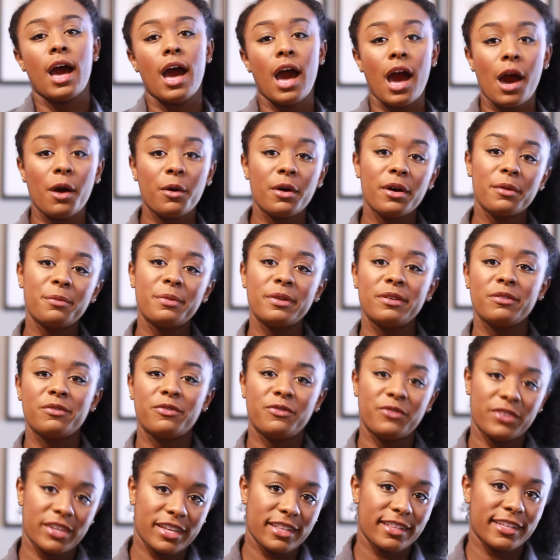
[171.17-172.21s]
how I've been
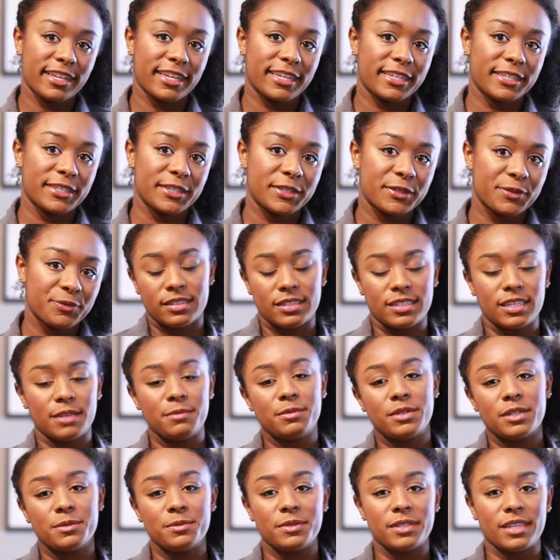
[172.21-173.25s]
feeling.
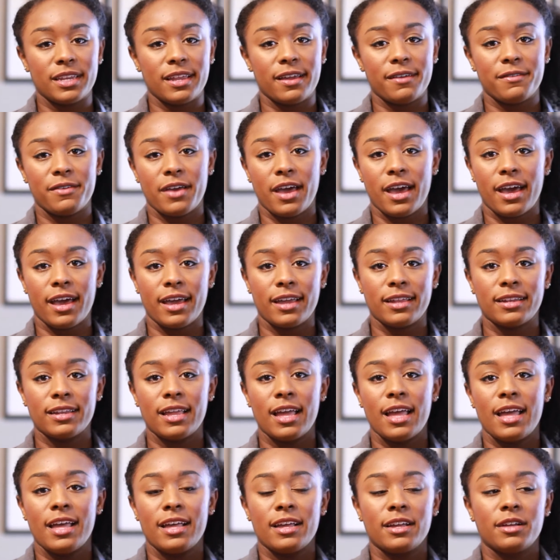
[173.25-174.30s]
Symptoms that I've had
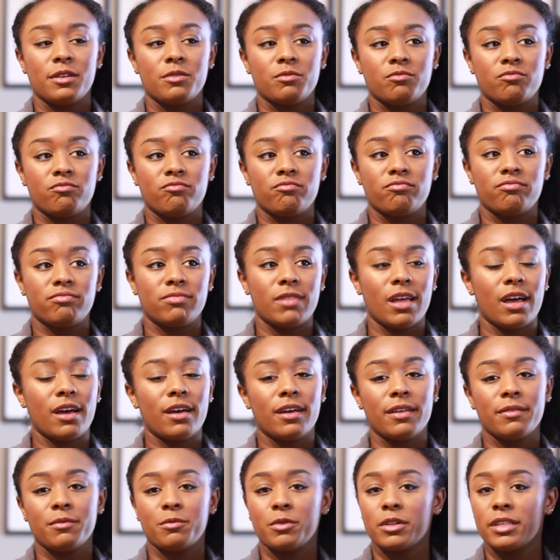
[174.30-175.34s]

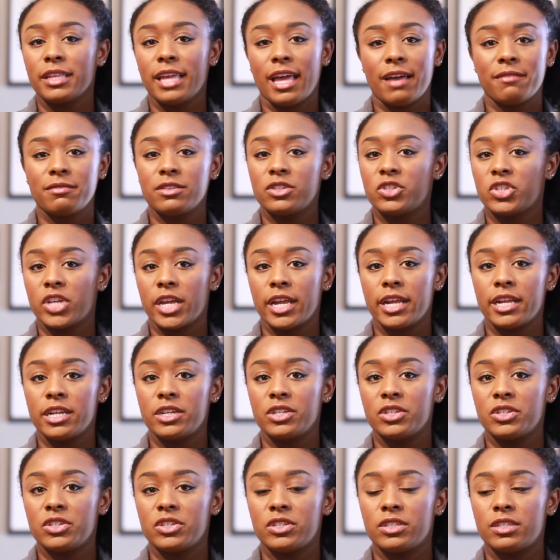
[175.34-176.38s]
really haven't
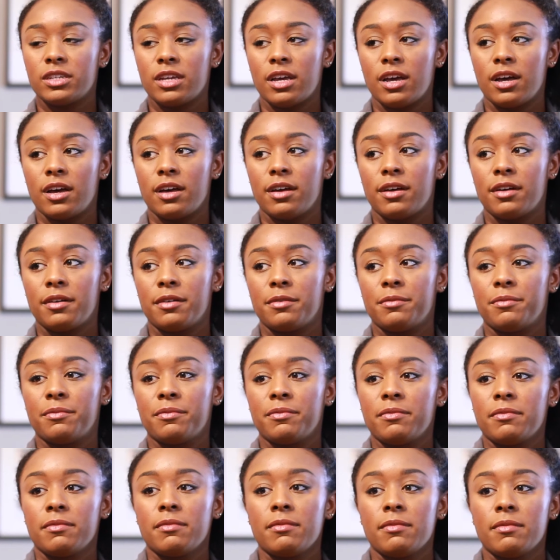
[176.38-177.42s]
changed.
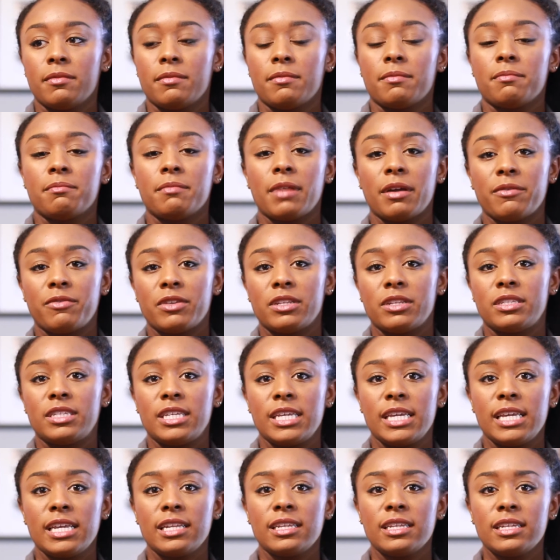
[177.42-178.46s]
My
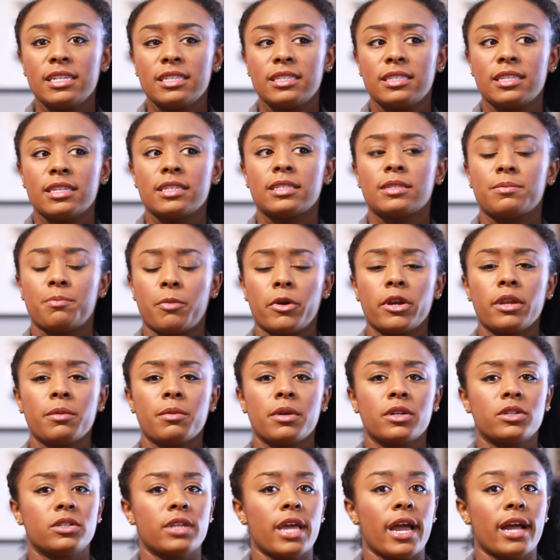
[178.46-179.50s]
fatigueness has pretty
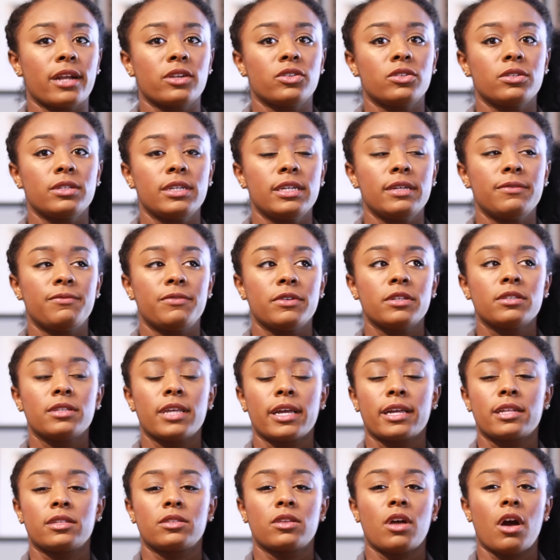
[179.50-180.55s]
much actually, it feels
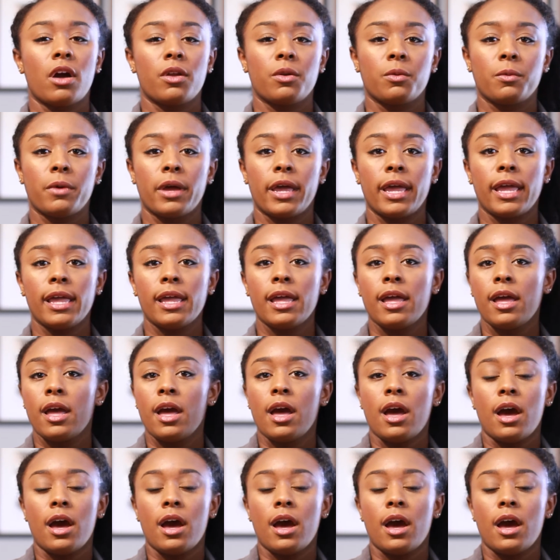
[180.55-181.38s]
like it's gone away.